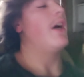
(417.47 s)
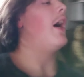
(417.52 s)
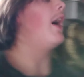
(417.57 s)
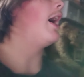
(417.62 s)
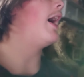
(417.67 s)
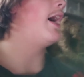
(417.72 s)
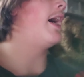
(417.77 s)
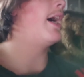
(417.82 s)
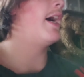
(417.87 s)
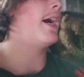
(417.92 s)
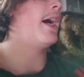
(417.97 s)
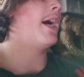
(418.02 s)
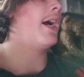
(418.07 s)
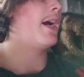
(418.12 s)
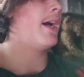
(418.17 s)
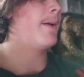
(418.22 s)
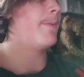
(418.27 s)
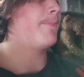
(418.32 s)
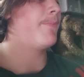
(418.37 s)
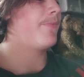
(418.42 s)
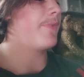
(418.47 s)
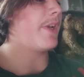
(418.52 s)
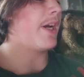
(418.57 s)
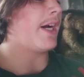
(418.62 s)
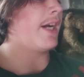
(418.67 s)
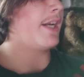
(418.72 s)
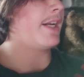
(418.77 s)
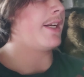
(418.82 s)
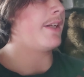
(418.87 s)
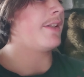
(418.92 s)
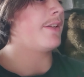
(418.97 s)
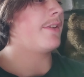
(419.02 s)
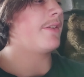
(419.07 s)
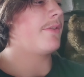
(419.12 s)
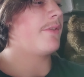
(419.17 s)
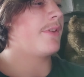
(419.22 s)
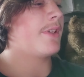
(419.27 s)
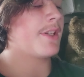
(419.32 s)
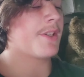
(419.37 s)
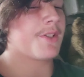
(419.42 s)
I
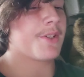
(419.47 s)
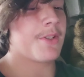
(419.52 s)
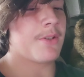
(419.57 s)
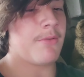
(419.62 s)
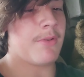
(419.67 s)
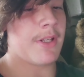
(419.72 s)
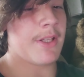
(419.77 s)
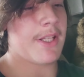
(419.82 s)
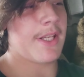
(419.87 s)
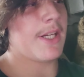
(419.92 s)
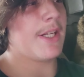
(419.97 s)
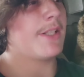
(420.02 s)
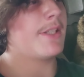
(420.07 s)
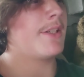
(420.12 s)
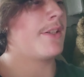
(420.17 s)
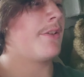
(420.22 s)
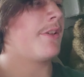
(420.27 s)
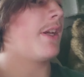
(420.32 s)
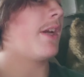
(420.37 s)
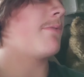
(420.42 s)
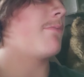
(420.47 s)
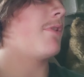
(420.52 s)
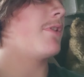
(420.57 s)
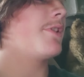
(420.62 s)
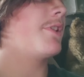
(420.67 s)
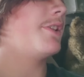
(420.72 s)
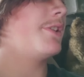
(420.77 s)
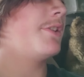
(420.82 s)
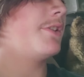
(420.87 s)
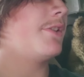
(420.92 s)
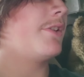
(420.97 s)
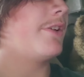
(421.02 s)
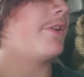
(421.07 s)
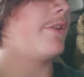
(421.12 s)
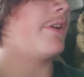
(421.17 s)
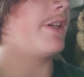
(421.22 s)
This is the one thing I didn't like about season 2